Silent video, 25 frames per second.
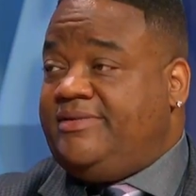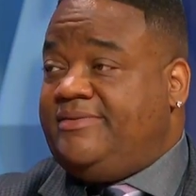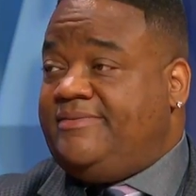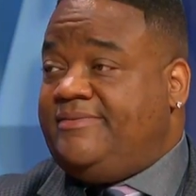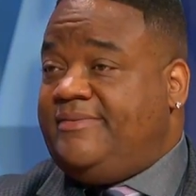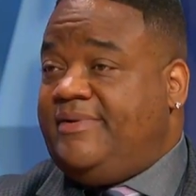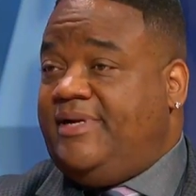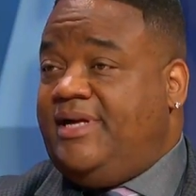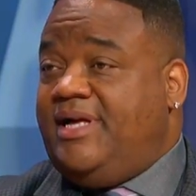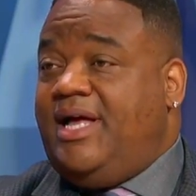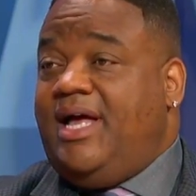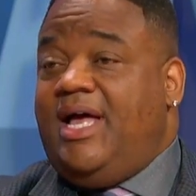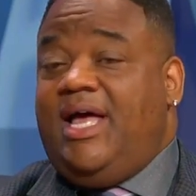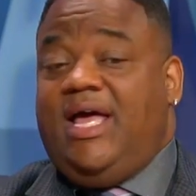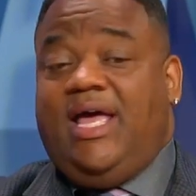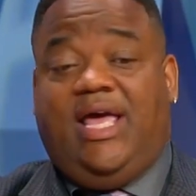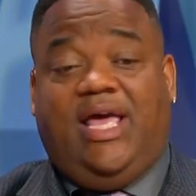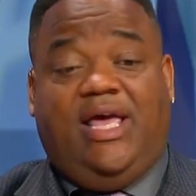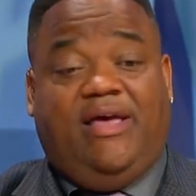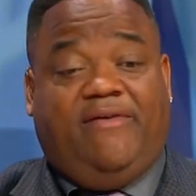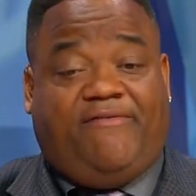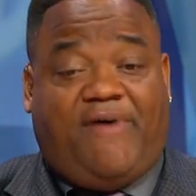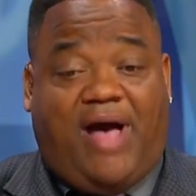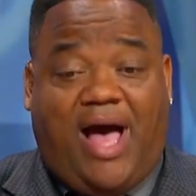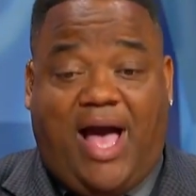Mm
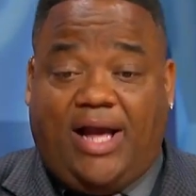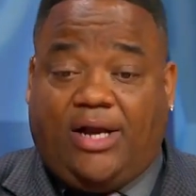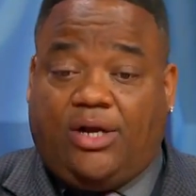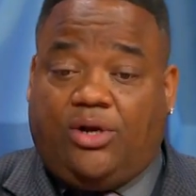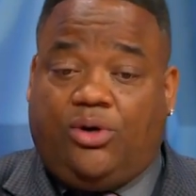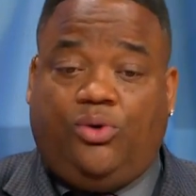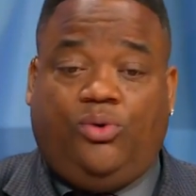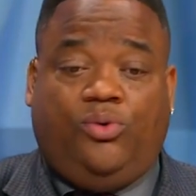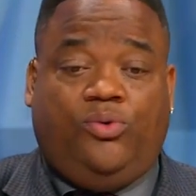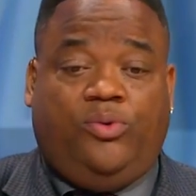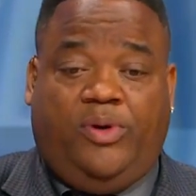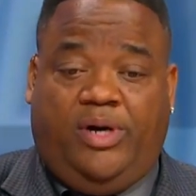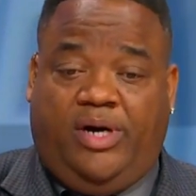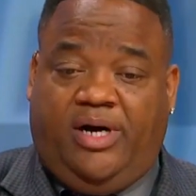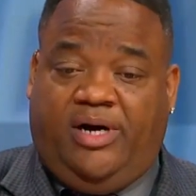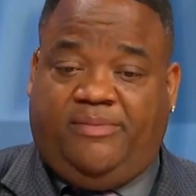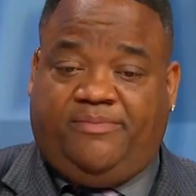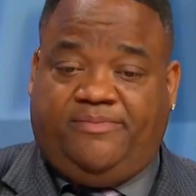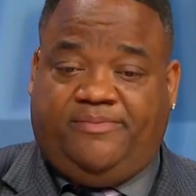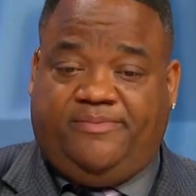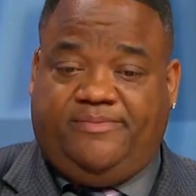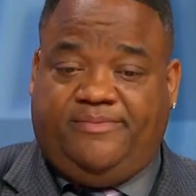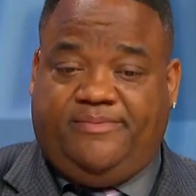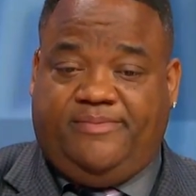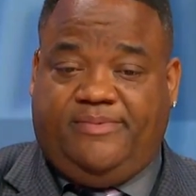if I grew up